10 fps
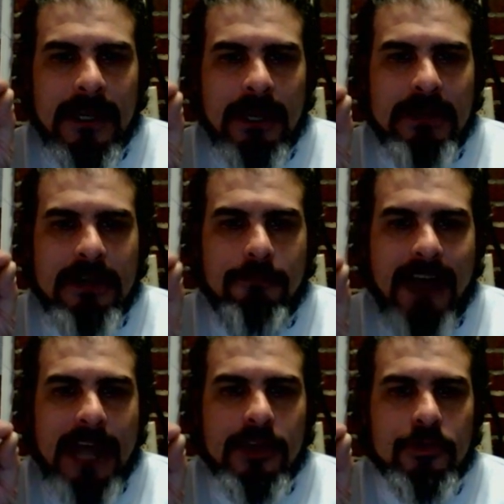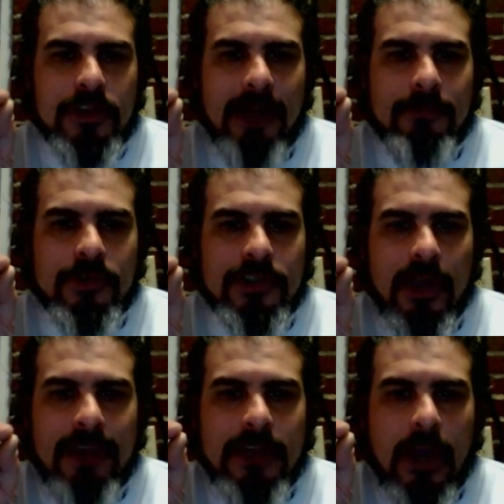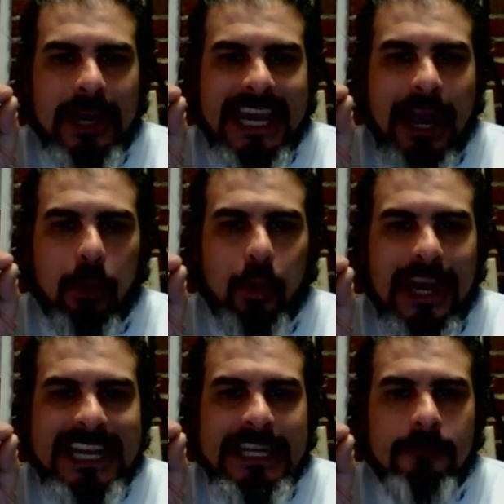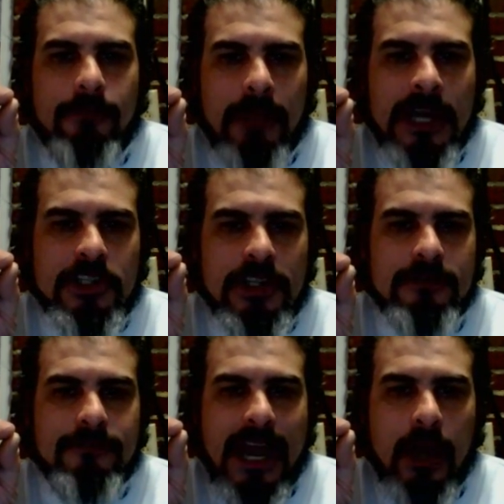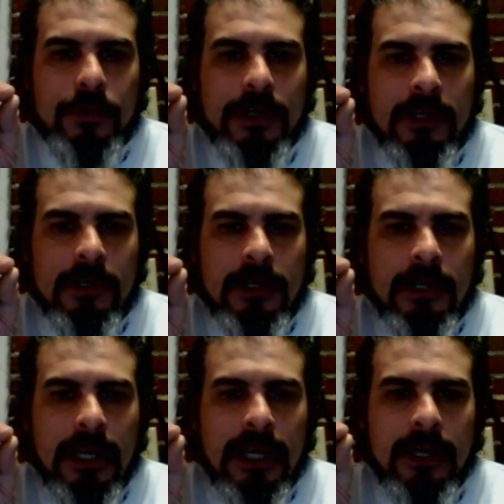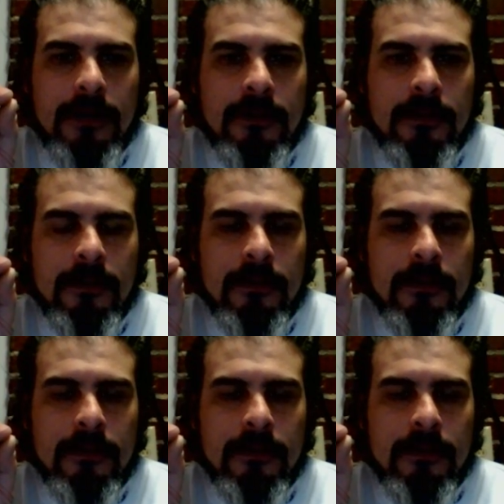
can be defined through geometry. So even though we can't read the information that's found in